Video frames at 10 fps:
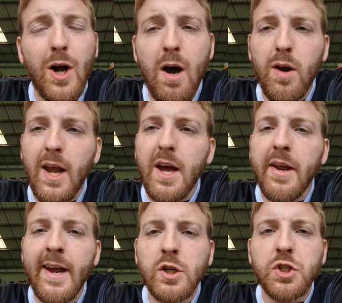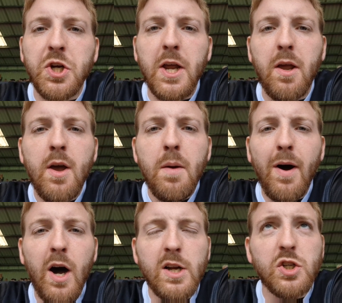Crowley and Hinchley
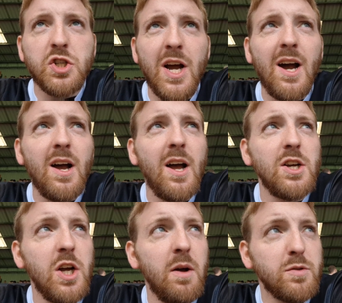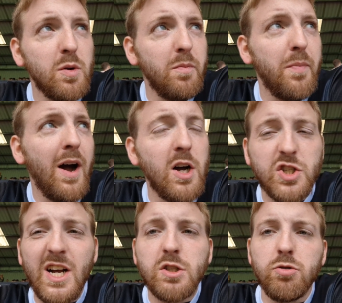behind
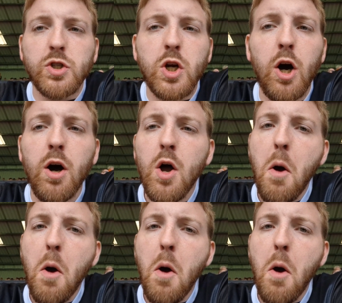Jatta and Scott.